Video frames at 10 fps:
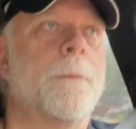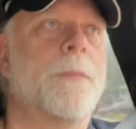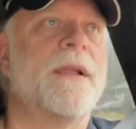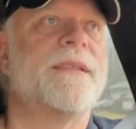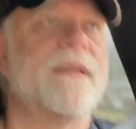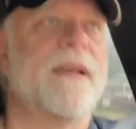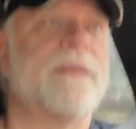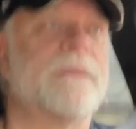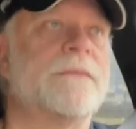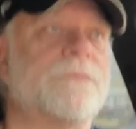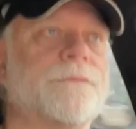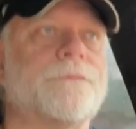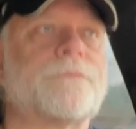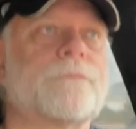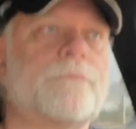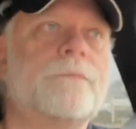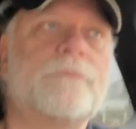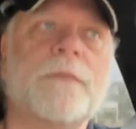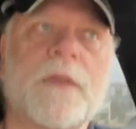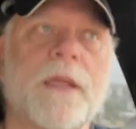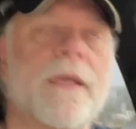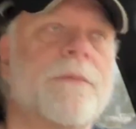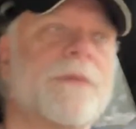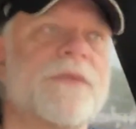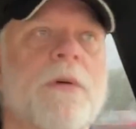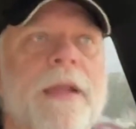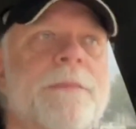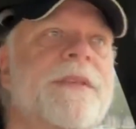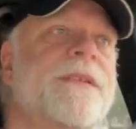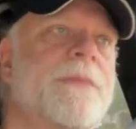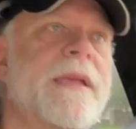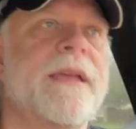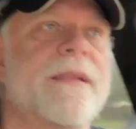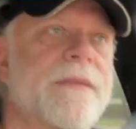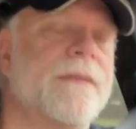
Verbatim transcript: but uh, it was quite a busy weekend